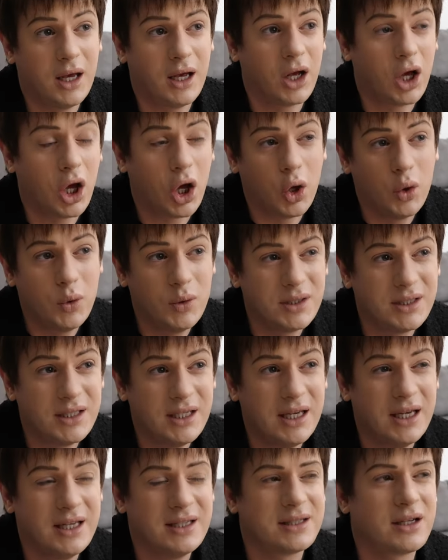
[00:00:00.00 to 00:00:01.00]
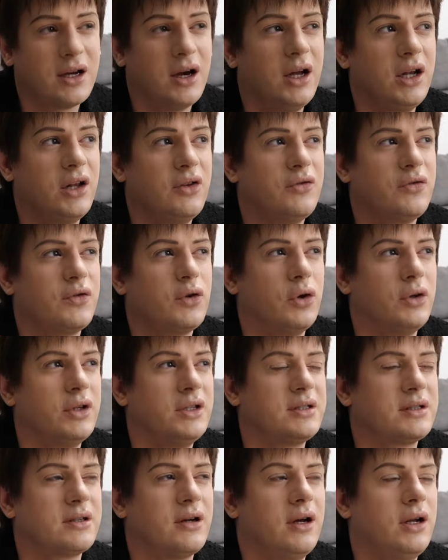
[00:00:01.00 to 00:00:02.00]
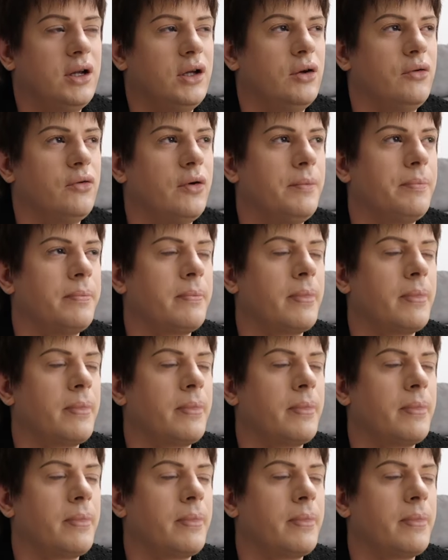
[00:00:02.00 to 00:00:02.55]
and cozy. It's kind of got this kind of